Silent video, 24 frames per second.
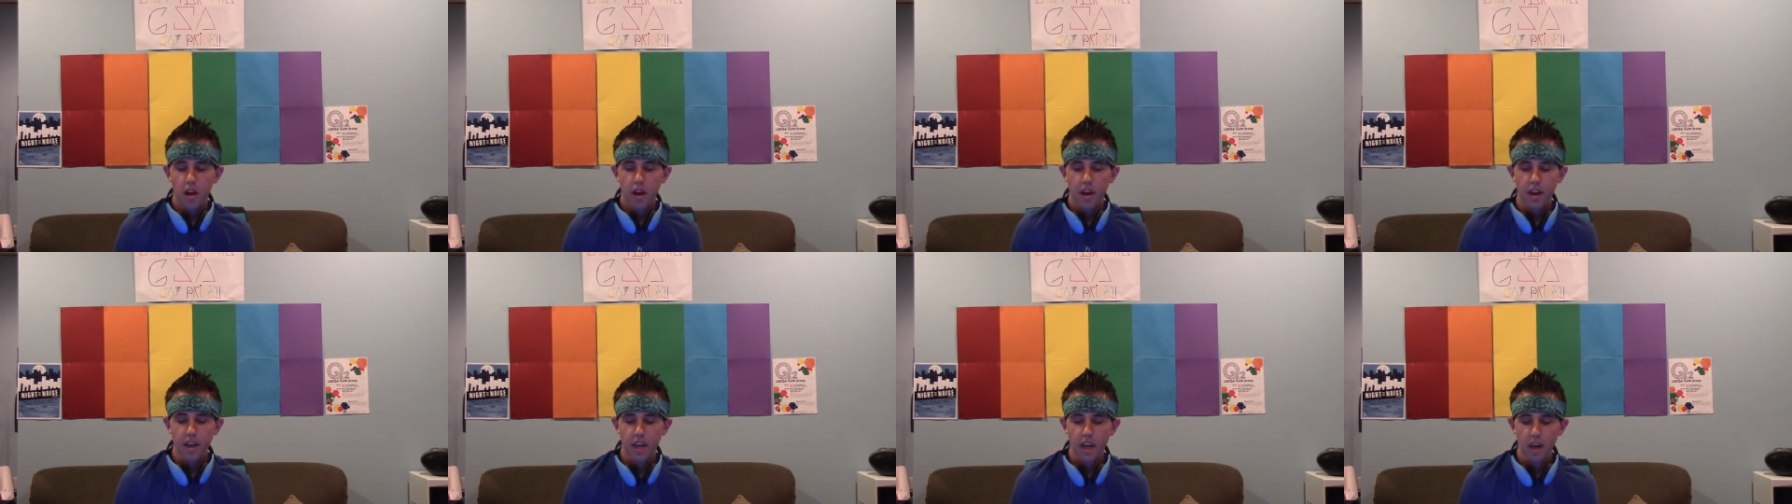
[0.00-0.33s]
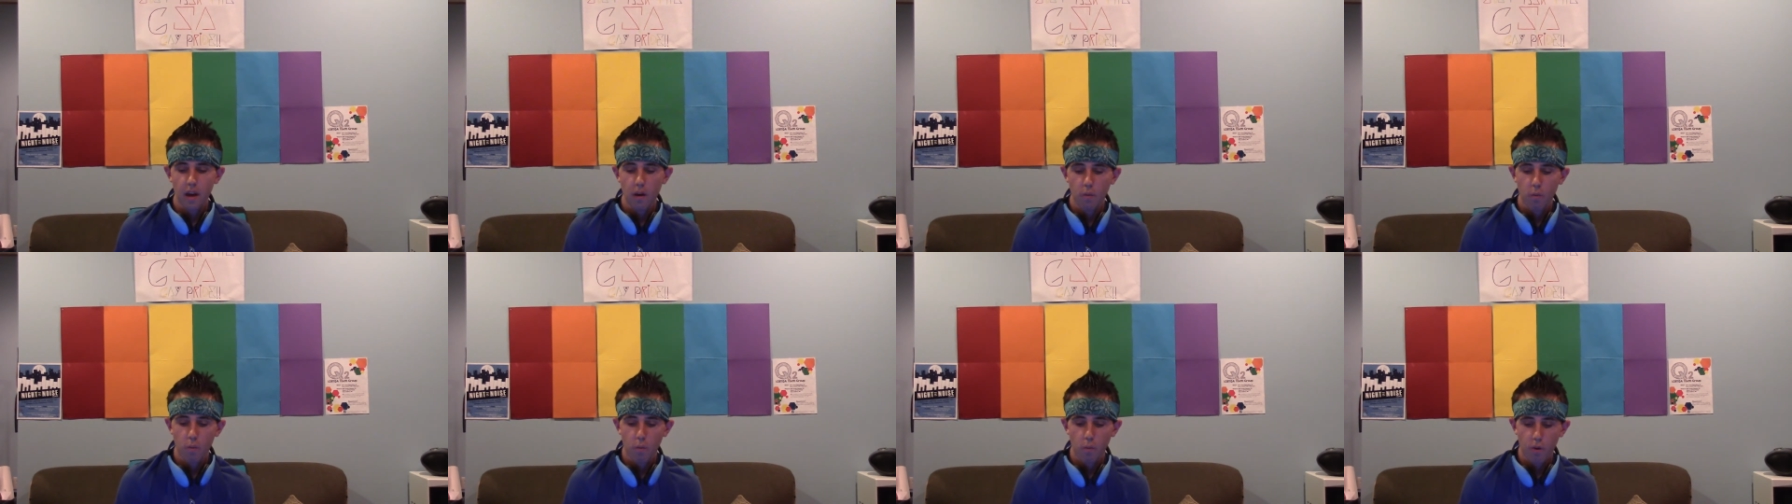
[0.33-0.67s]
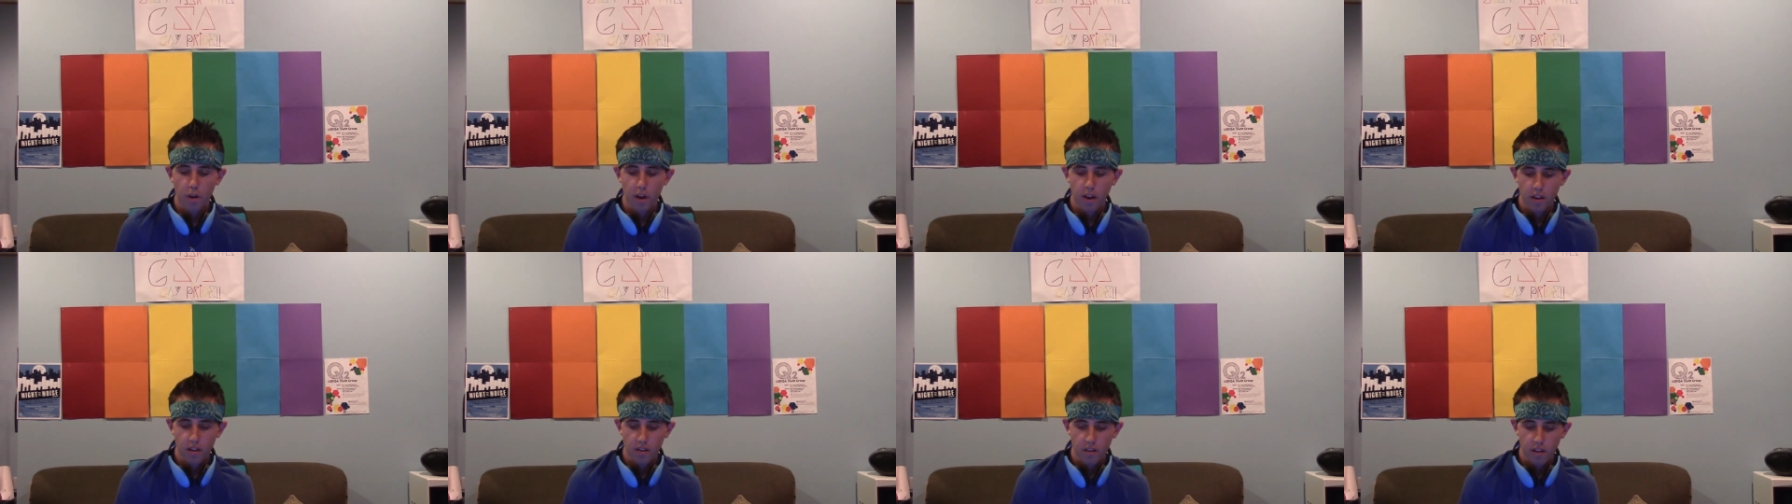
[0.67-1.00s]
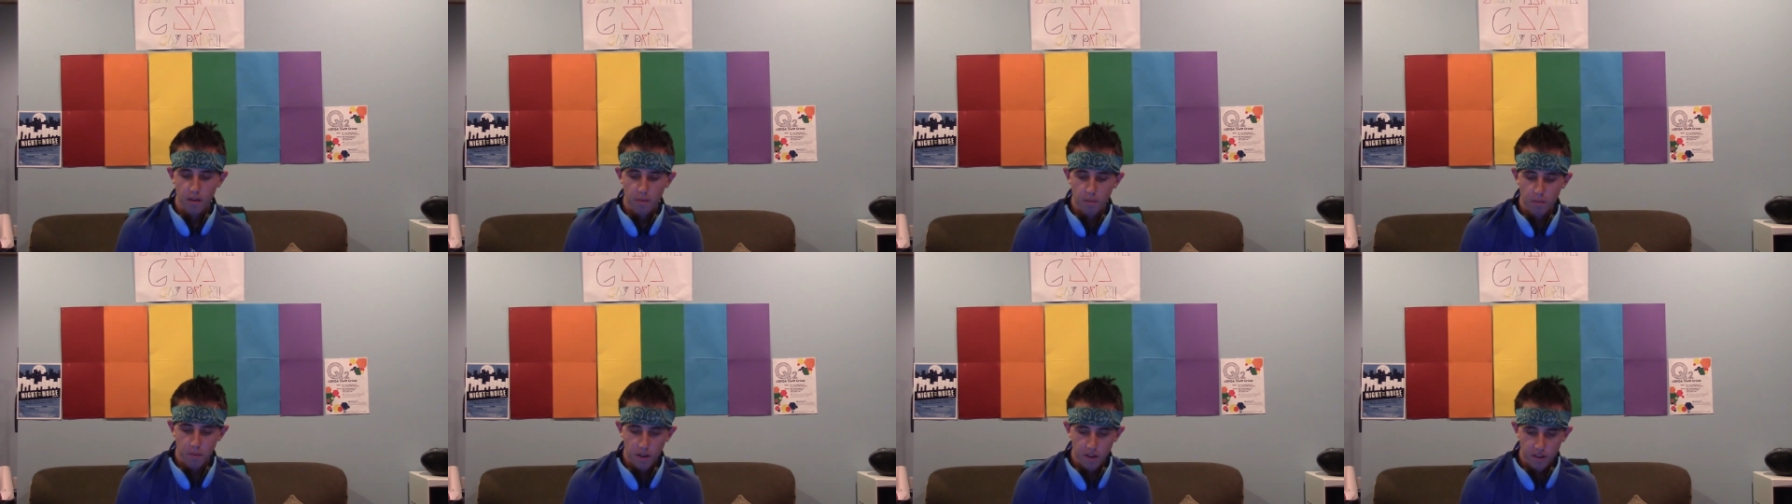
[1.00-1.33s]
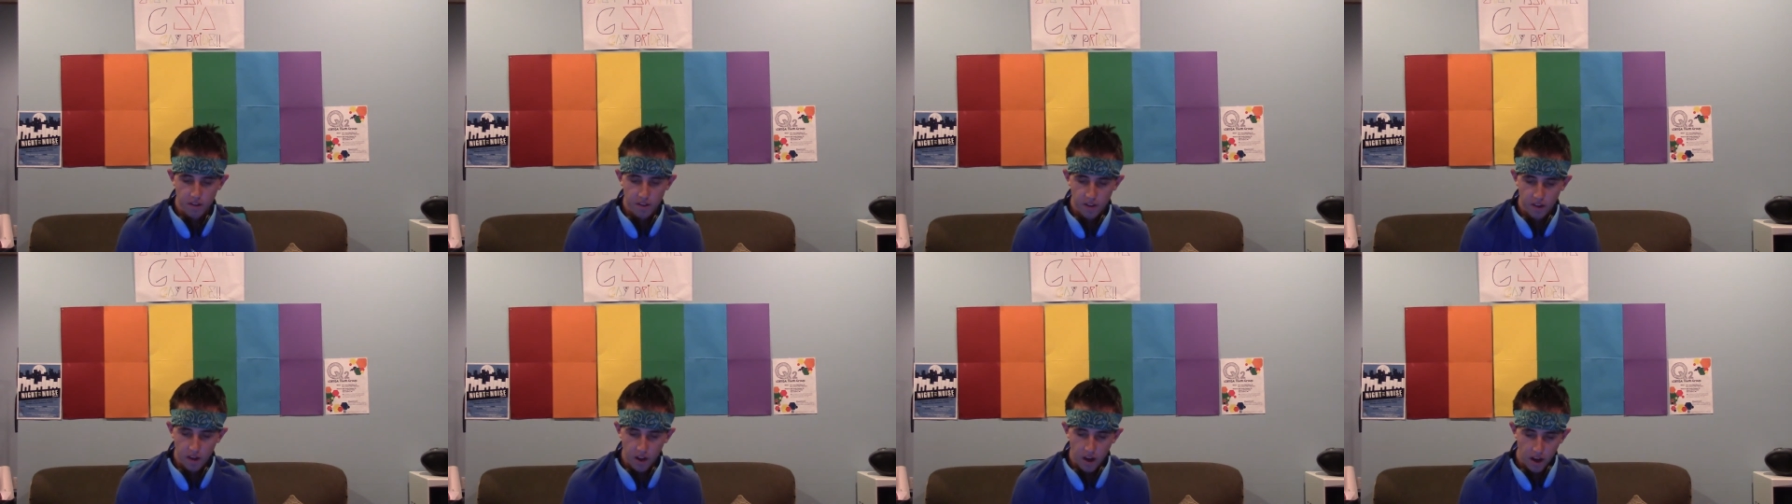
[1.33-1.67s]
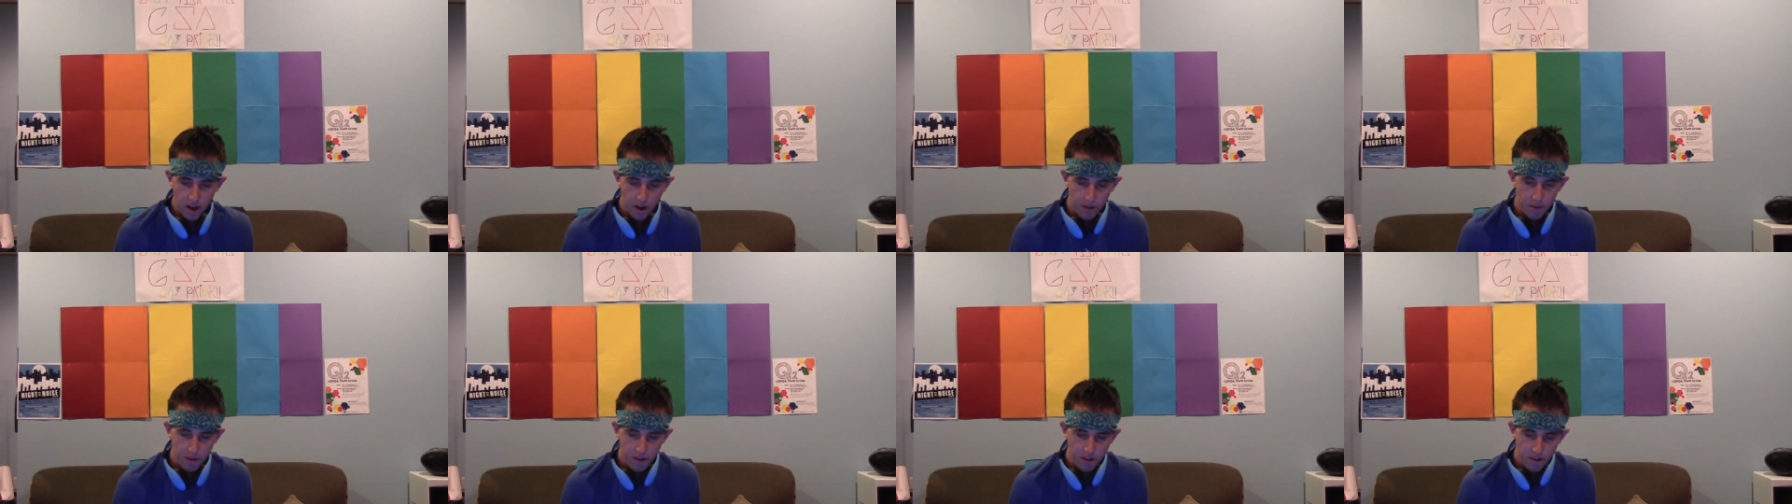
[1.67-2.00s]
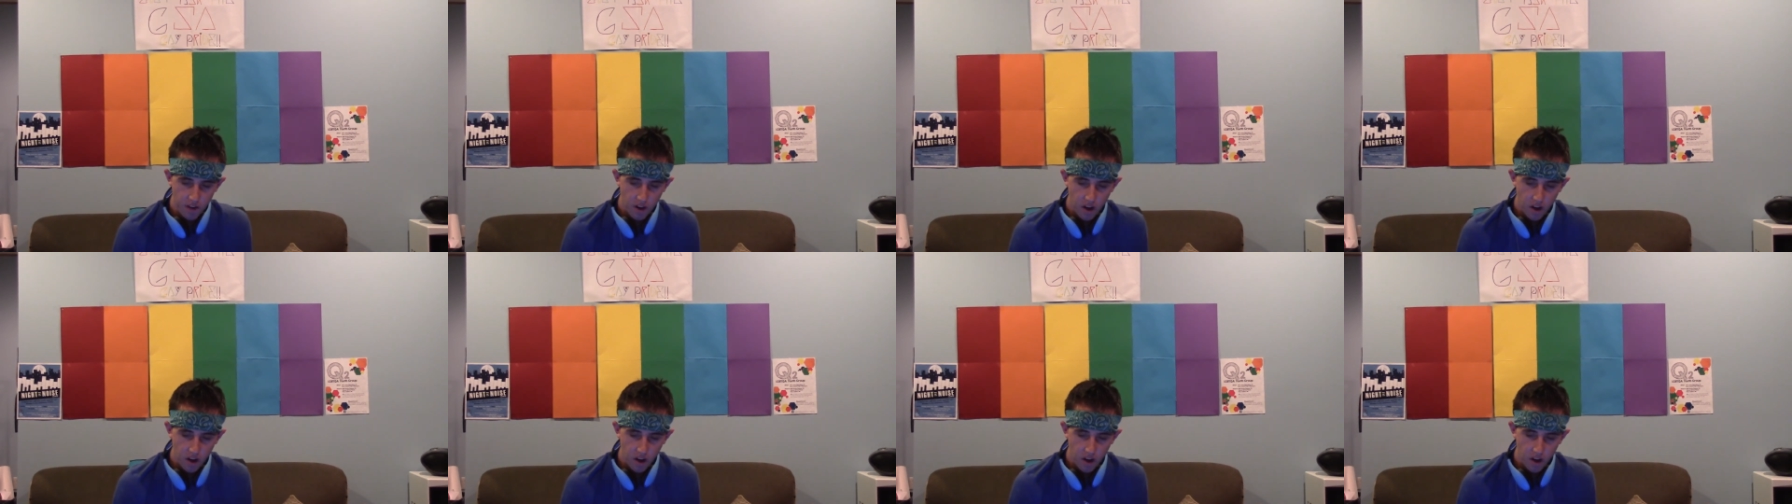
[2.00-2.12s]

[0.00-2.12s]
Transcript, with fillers: I can't wait. I miss I miss